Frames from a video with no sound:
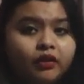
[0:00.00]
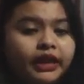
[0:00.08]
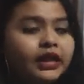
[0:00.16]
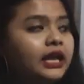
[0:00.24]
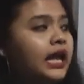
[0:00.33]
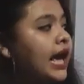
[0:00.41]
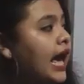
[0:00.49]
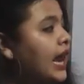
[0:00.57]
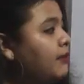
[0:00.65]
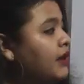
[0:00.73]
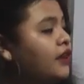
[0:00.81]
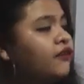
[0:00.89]
Okay, and
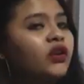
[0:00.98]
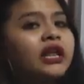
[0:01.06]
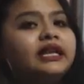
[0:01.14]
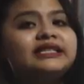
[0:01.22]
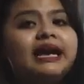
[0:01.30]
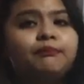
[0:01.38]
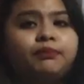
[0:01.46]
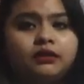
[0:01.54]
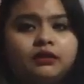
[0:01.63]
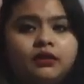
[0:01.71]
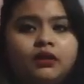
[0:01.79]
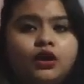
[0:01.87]
let me give you an example.
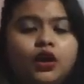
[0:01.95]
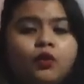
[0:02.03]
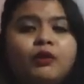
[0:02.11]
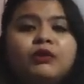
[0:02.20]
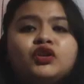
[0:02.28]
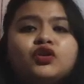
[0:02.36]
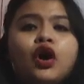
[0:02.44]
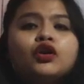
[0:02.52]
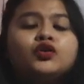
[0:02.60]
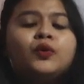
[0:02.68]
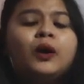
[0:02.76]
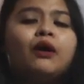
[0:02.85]
When we
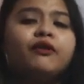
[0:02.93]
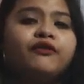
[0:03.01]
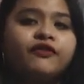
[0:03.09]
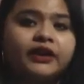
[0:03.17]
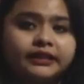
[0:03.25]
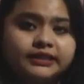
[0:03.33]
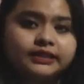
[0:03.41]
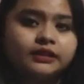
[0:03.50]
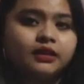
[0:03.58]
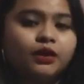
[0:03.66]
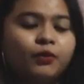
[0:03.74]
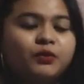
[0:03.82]
talk to our friends,
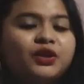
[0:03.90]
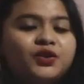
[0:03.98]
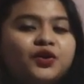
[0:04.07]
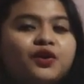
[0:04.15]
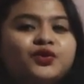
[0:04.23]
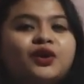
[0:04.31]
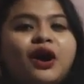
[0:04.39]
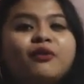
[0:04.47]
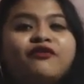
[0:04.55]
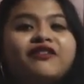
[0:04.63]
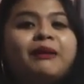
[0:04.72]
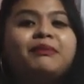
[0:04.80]
when we talk to our
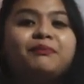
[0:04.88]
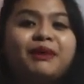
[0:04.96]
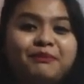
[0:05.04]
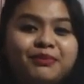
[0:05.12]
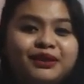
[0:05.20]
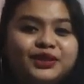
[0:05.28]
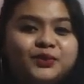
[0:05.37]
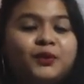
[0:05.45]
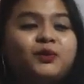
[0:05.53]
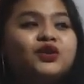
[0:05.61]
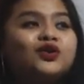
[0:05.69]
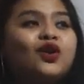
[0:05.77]
family members, when
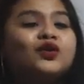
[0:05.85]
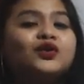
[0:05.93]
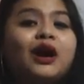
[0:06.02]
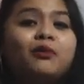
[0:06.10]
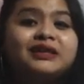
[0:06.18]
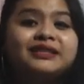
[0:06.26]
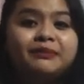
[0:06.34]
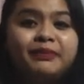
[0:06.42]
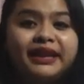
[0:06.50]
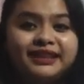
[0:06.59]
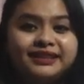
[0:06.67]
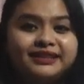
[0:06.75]
we talk to our
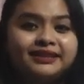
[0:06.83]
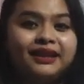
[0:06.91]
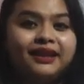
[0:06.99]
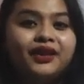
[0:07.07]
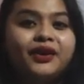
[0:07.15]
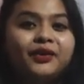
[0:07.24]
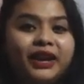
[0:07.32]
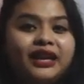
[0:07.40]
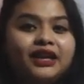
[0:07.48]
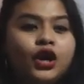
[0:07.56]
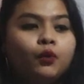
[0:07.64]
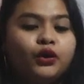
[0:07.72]
siblings, right?
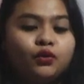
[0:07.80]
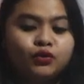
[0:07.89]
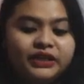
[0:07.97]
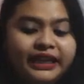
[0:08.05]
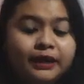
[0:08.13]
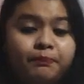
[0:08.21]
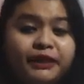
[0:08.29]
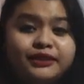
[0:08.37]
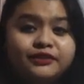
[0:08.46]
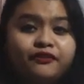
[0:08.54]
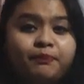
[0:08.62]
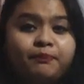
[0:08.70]
We don't take a
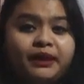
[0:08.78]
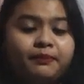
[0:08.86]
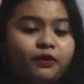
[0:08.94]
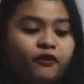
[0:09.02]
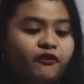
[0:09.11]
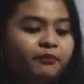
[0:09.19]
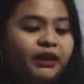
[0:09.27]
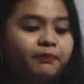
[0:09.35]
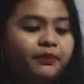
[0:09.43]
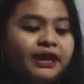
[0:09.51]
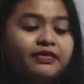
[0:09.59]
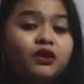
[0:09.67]
piece of
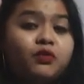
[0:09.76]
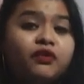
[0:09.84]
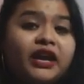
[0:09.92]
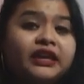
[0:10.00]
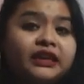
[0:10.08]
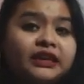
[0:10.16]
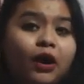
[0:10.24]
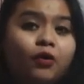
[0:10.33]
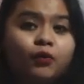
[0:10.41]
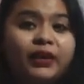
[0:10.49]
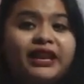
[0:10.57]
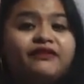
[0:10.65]
paper and then we write it
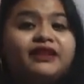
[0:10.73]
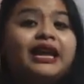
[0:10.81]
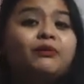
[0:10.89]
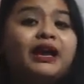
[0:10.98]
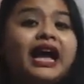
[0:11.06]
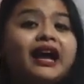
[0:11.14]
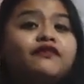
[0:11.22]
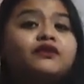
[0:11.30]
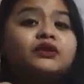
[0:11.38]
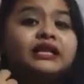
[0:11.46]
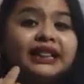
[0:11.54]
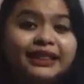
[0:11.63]
down, whatever that we have
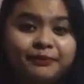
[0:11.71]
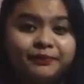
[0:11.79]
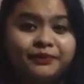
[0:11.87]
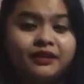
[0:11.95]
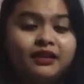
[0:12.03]
to tell them,